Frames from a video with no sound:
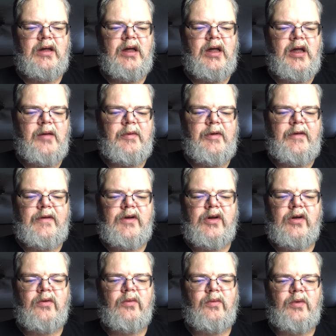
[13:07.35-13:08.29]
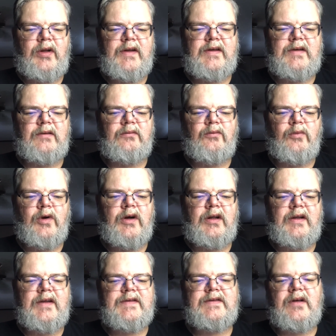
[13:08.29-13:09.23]
And then you're going to want
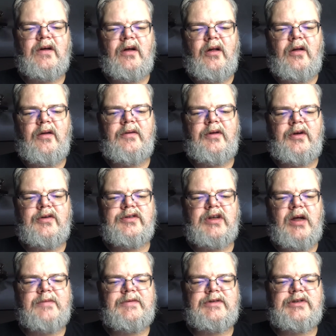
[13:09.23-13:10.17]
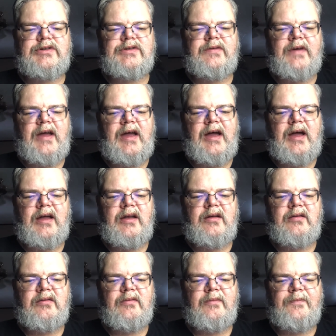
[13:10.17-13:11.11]
to list all your jobs that you've
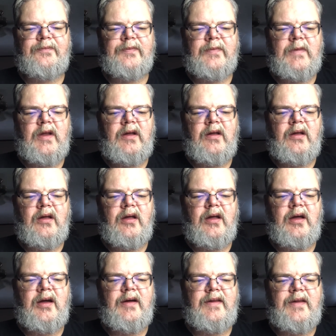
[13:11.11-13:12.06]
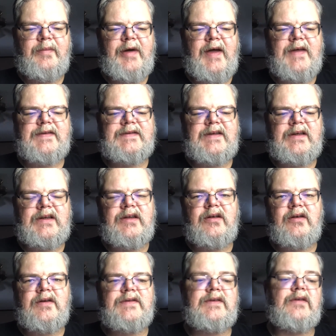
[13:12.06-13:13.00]
had in the past 10
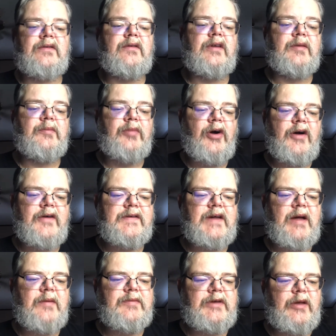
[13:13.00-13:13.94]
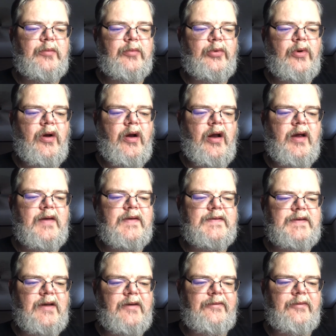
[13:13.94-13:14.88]
years, including part-time, temporary,
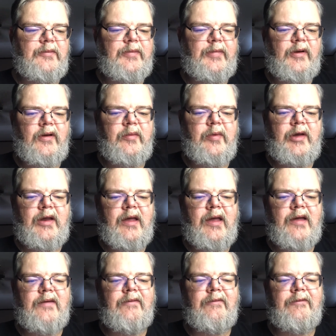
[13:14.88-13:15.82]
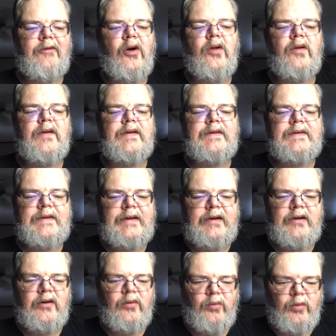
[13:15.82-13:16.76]
self-employment, and
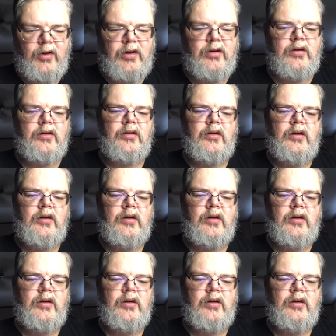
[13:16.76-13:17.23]
volunteer work.